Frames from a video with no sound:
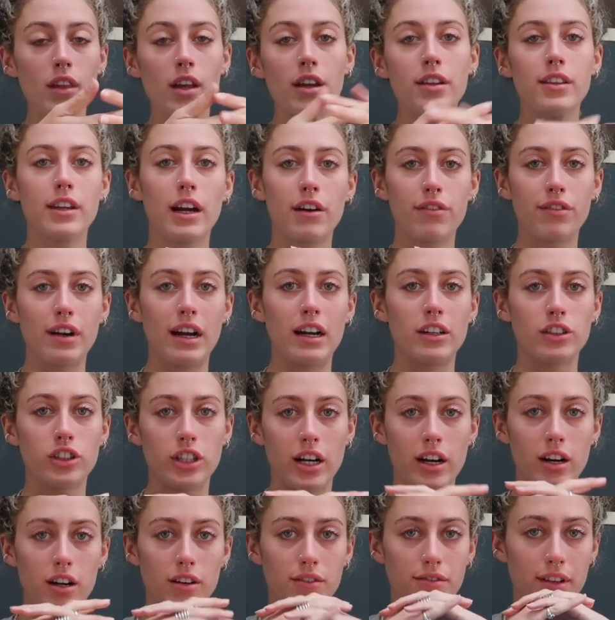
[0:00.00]
their fair
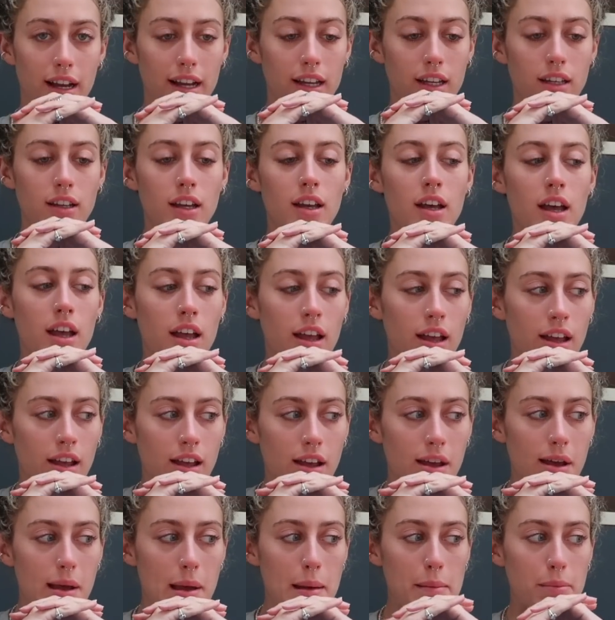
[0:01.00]
share of like
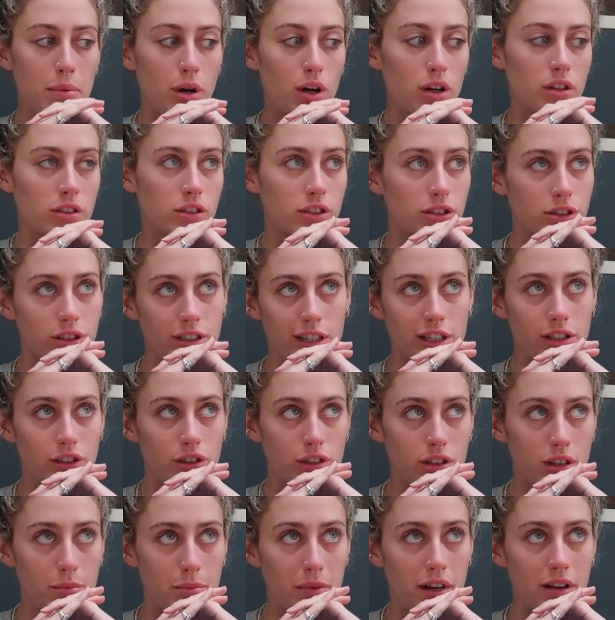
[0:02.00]
imposter
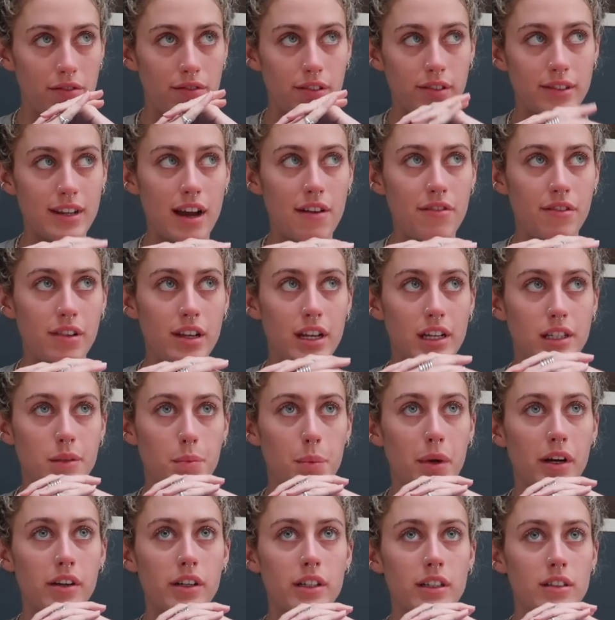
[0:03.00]
syndrome, and I've definitely
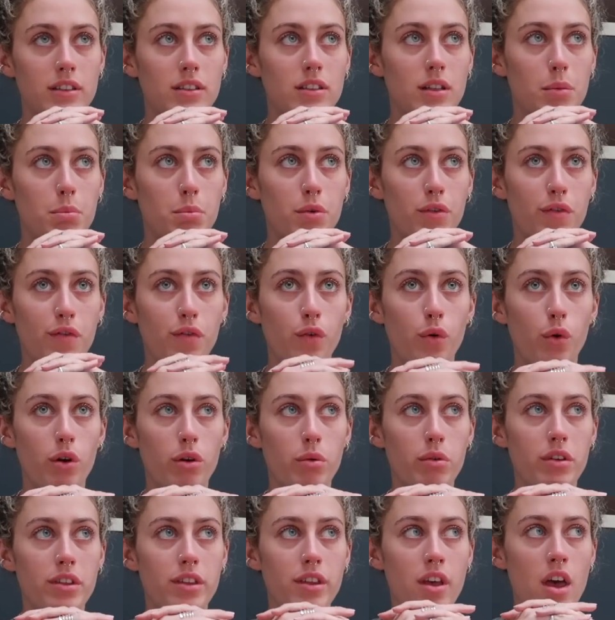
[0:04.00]
experienced it before
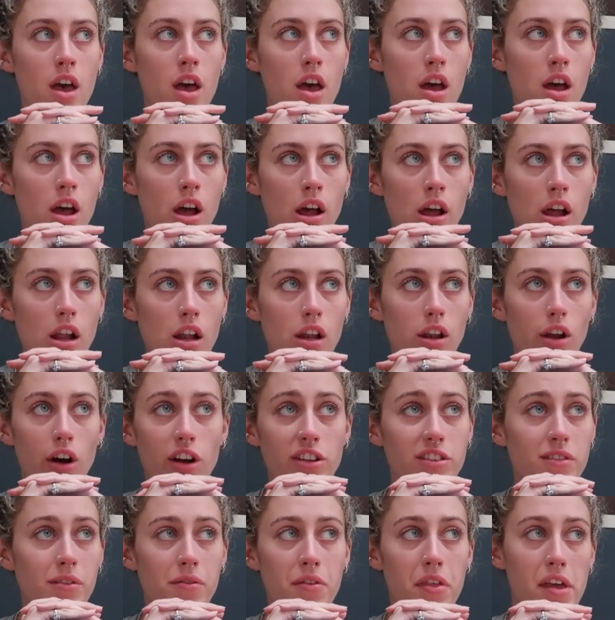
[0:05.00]
with
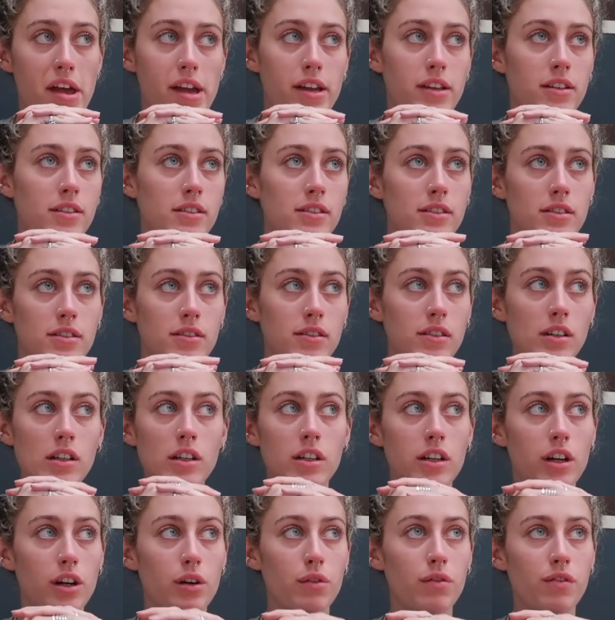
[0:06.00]
lots of things, you
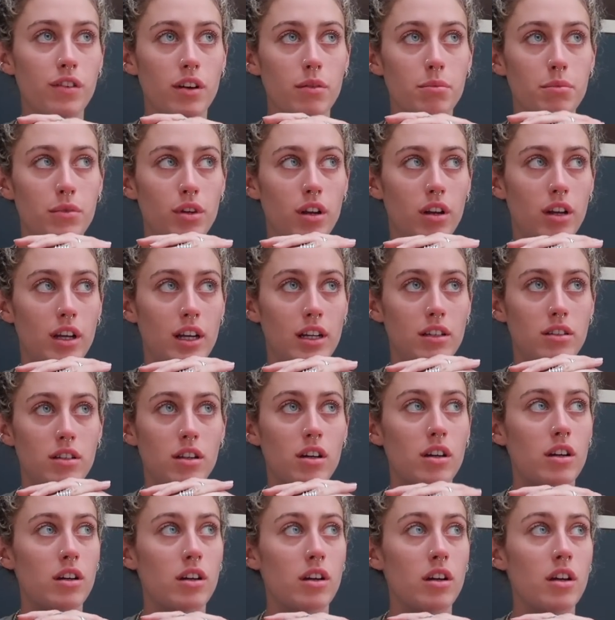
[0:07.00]
know, from uni
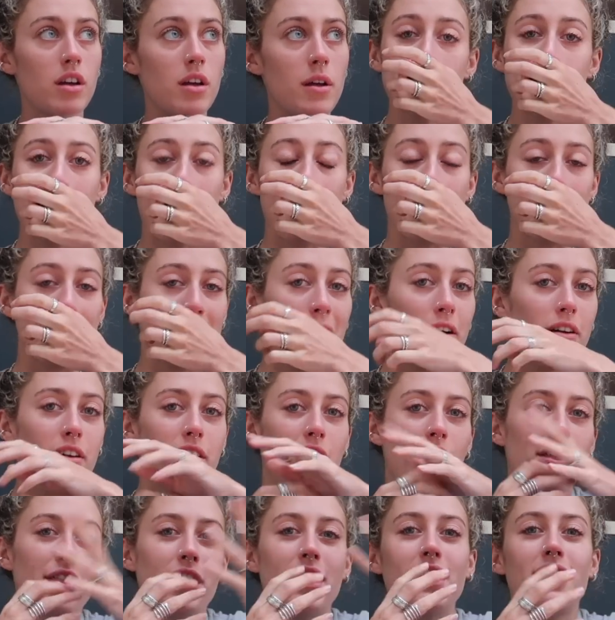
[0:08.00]
to,
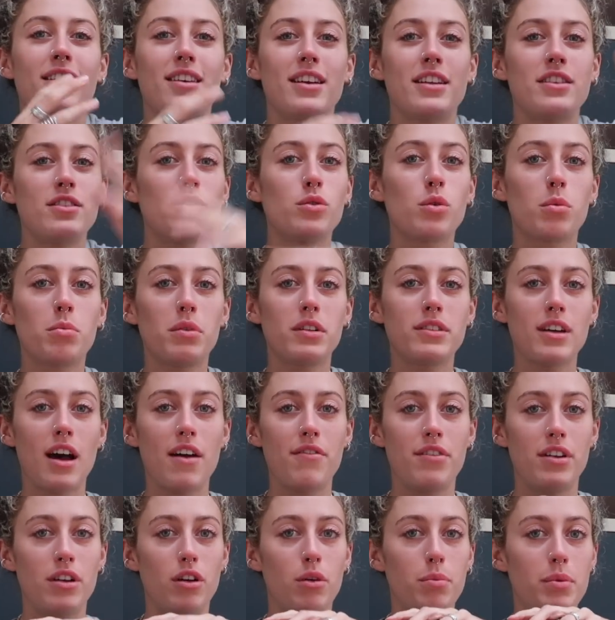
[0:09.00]
I think it's normal to
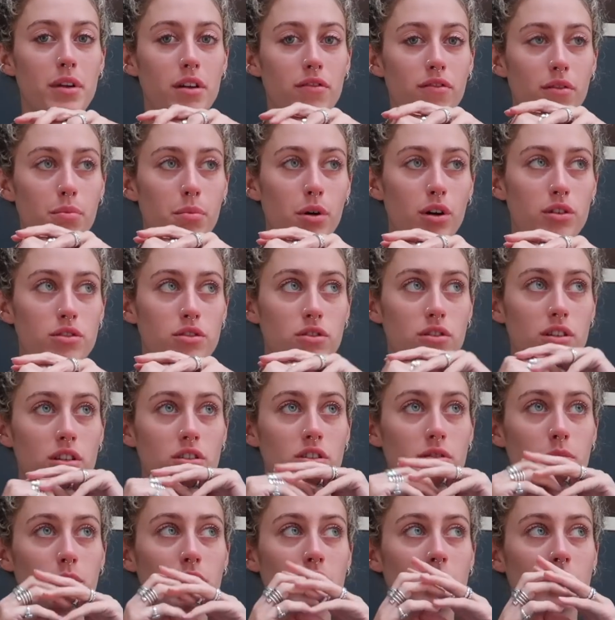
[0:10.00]
have a little bit of imposter
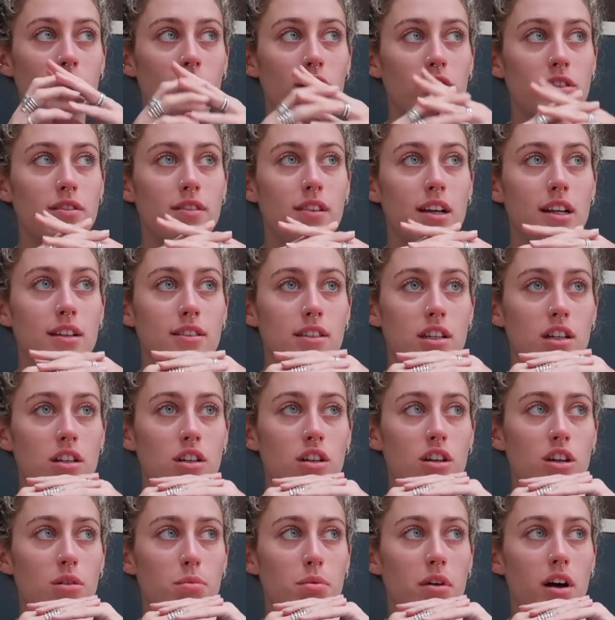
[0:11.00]
syndrome with lots of things that you
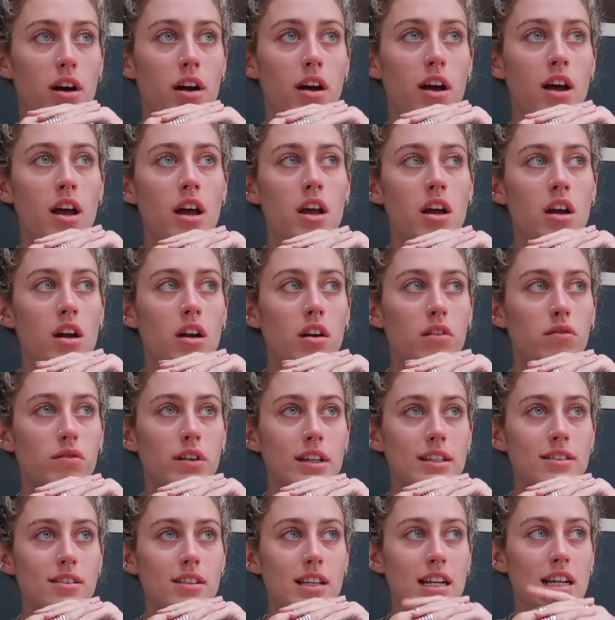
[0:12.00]
do, but
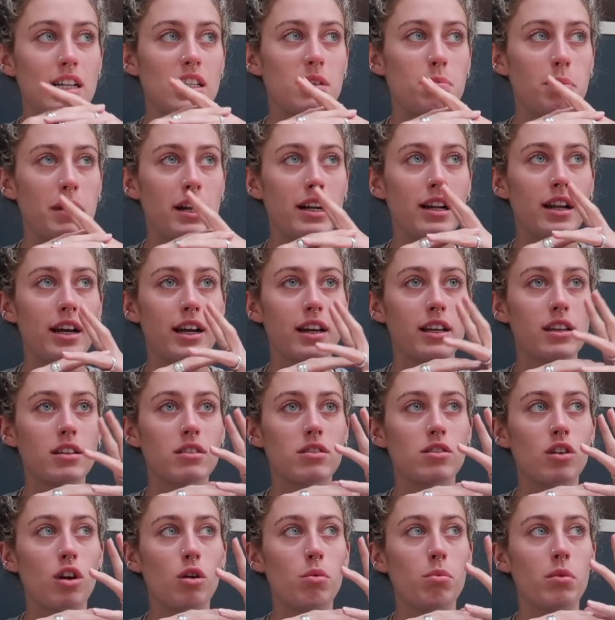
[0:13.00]
recently it's been like
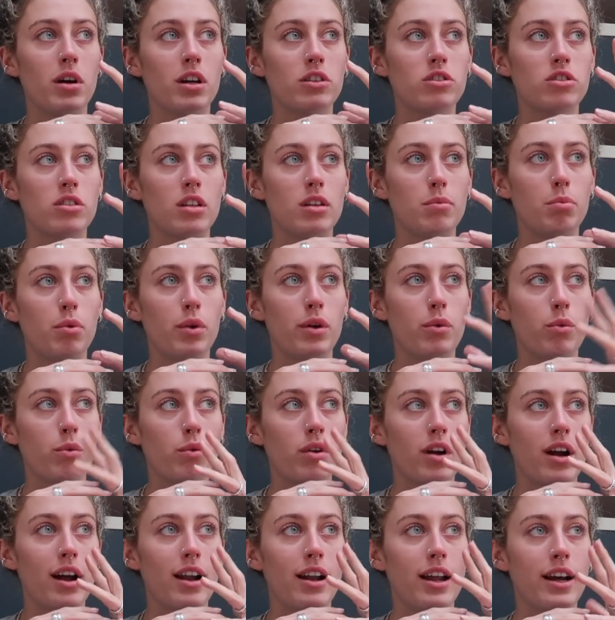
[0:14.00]
so much to the point where